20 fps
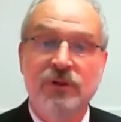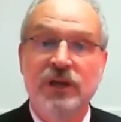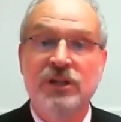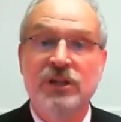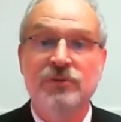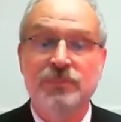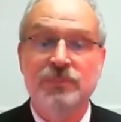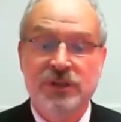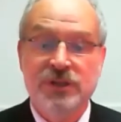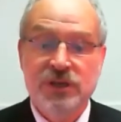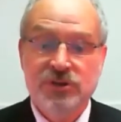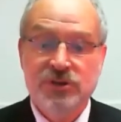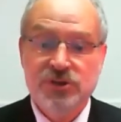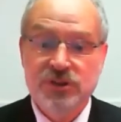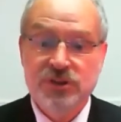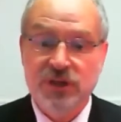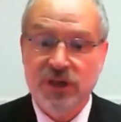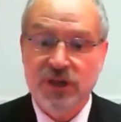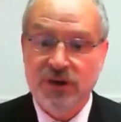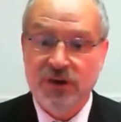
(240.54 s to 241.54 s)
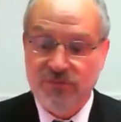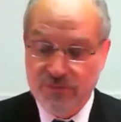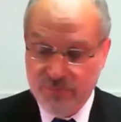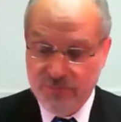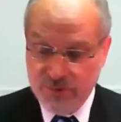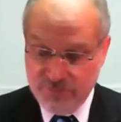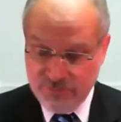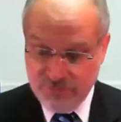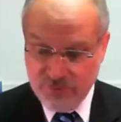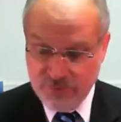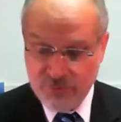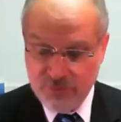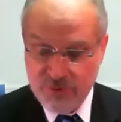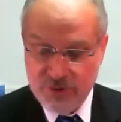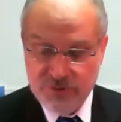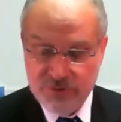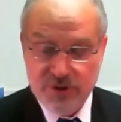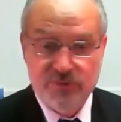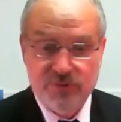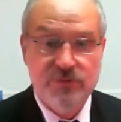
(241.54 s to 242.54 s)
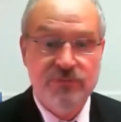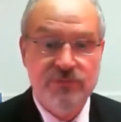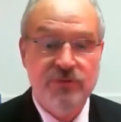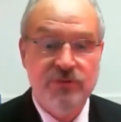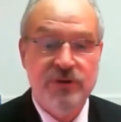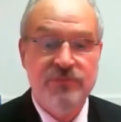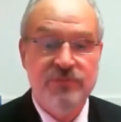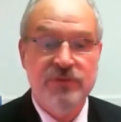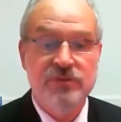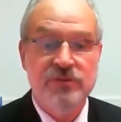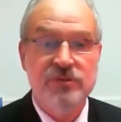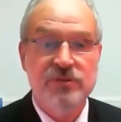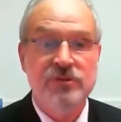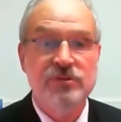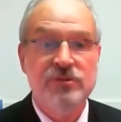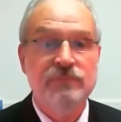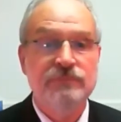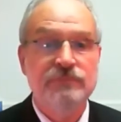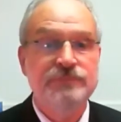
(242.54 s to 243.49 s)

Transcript: and to petition the government for a redress of grievances."